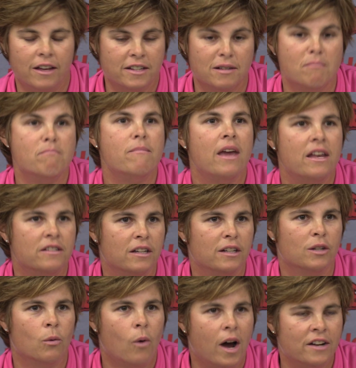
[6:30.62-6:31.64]
amazing
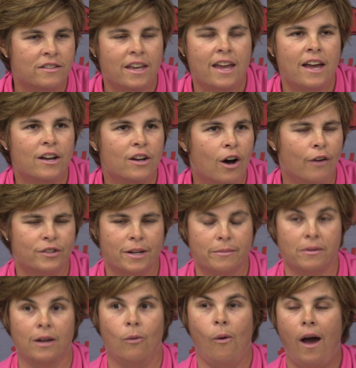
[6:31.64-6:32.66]
to watch. They hit golf shots,
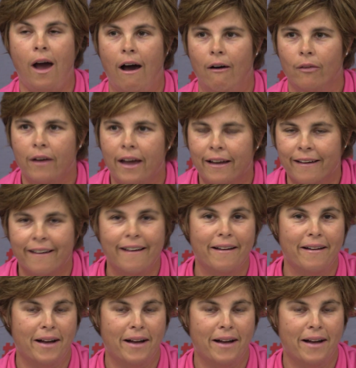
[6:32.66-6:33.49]
I'm like, wow, like,